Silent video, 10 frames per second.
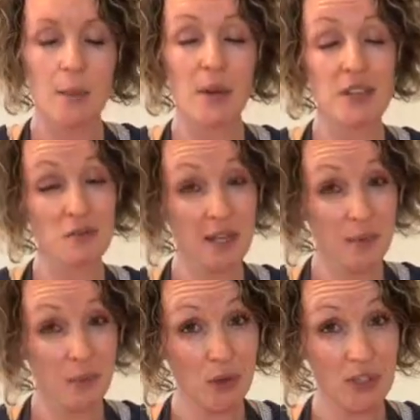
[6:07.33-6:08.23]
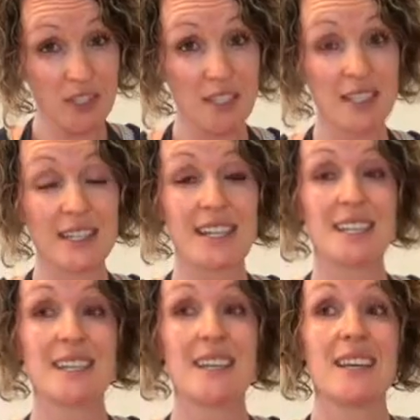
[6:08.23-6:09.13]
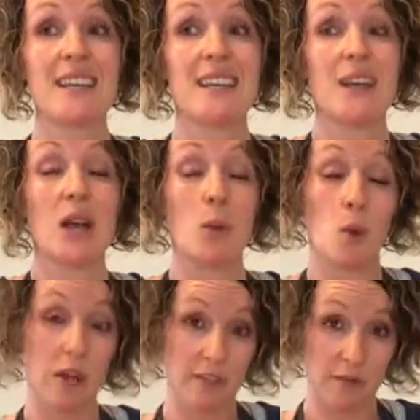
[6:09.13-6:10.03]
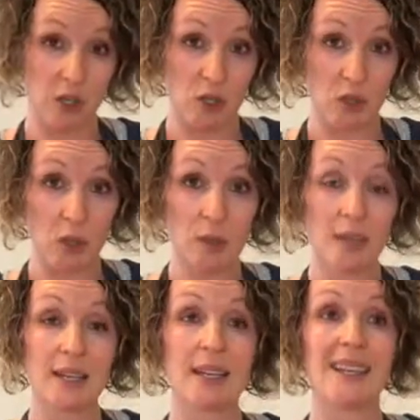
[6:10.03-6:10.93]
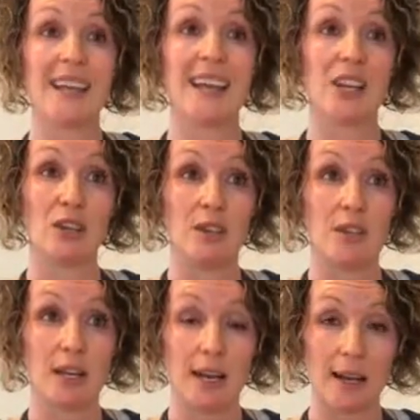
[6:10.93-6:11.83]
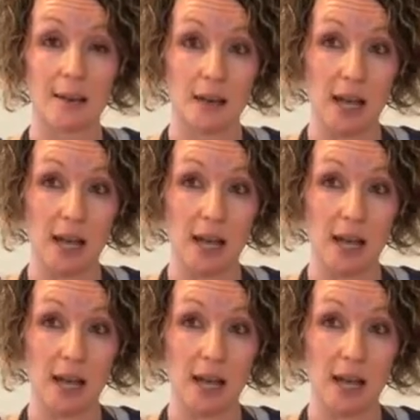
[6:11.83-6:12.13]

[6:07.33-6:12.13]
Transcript: But it's really important that it works for you in the